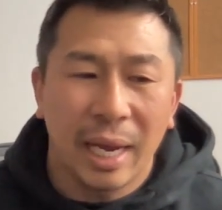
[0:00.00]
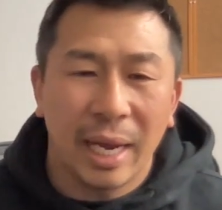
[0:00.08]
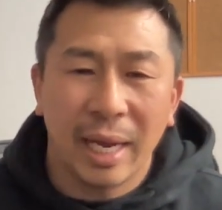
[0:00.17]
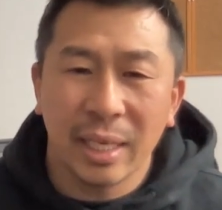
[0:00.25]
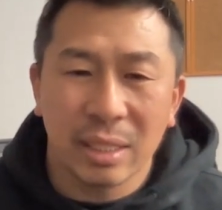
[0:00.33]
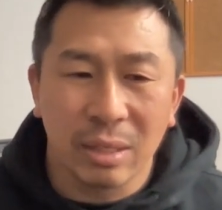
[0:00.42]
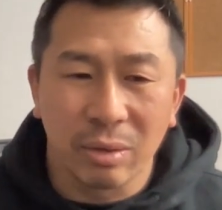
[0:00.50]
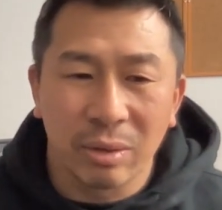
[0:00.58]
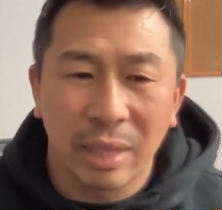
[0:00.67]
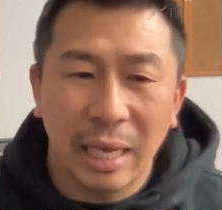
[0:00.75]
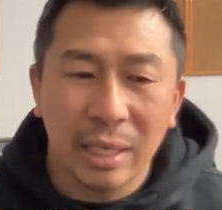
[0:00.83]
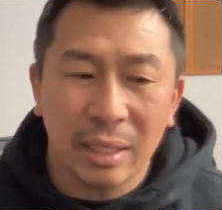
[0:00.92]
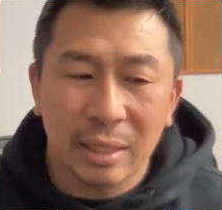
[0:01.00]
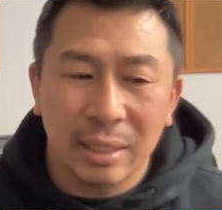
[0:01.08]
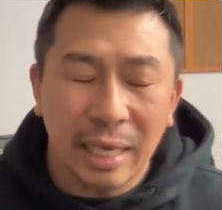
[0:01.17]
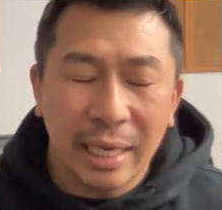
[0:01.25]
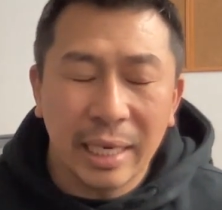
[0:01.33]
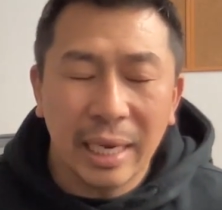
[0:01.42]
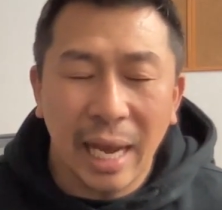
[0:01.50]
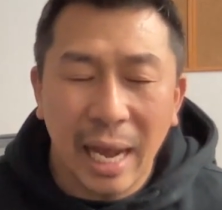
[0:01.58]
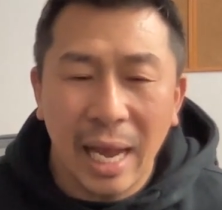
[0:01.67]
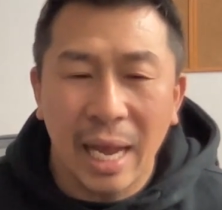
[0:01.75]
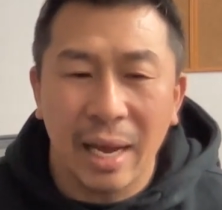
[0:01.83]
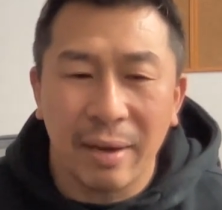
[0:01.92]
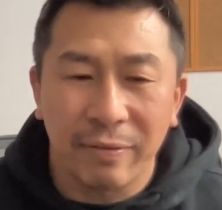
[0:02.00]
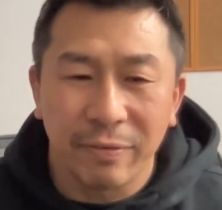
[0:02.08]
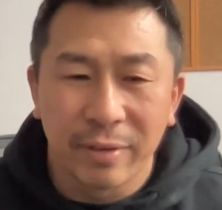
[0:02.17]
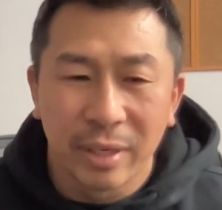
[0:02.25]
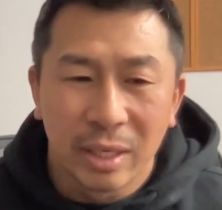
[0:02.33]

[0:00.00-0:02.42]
and so they didn't have